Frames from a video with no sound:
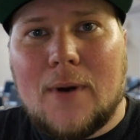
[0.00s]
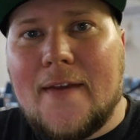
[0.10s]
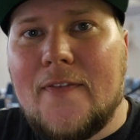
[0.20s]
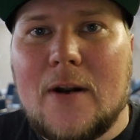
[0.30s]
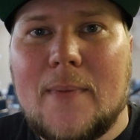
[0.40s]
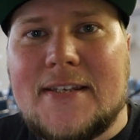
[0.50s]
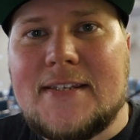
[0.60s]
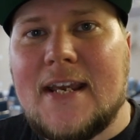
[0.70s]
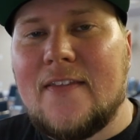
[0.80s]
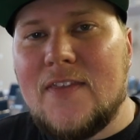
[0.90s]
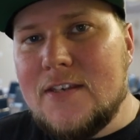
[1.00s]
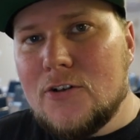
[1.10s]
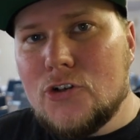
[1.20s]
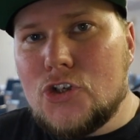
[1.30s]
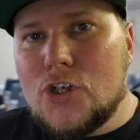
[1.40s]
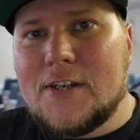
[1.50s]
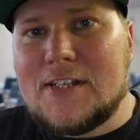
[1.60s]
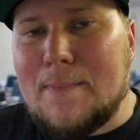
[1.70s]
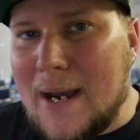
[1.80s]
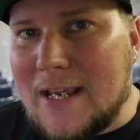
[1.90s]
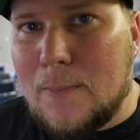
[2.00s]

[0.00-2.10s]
right there by saying these are just my